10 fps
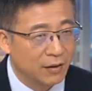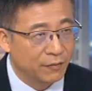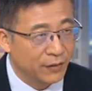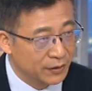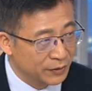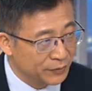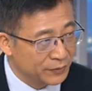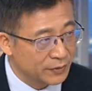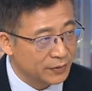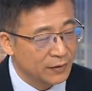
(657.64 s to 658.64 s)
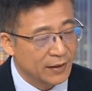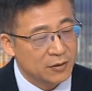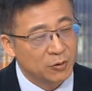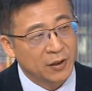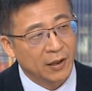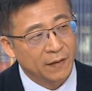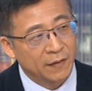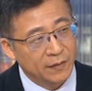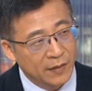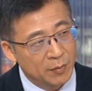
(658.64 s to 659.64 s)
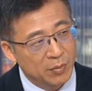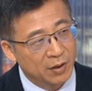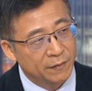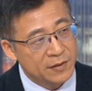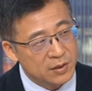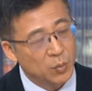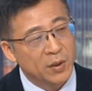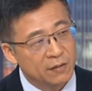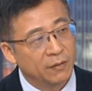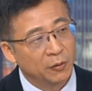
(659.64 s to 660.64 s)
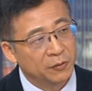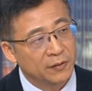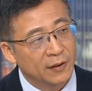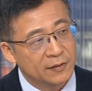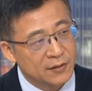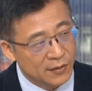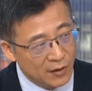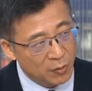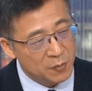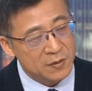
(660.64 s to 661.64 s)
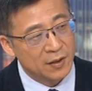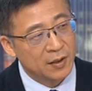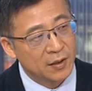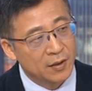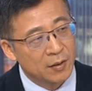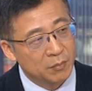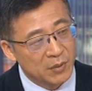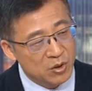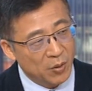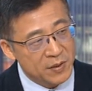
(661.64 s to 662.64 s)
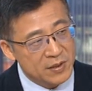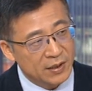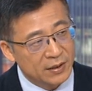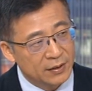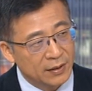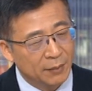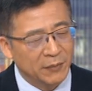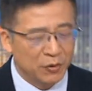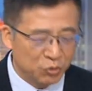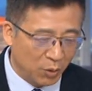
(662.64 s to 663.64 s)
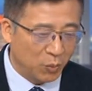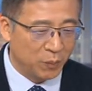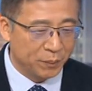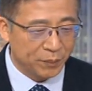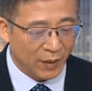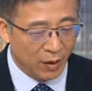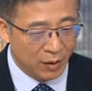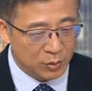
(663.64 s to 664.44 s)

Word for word: figures? Let's look at the number of swing votes. It's those majority, I'm not sure uh,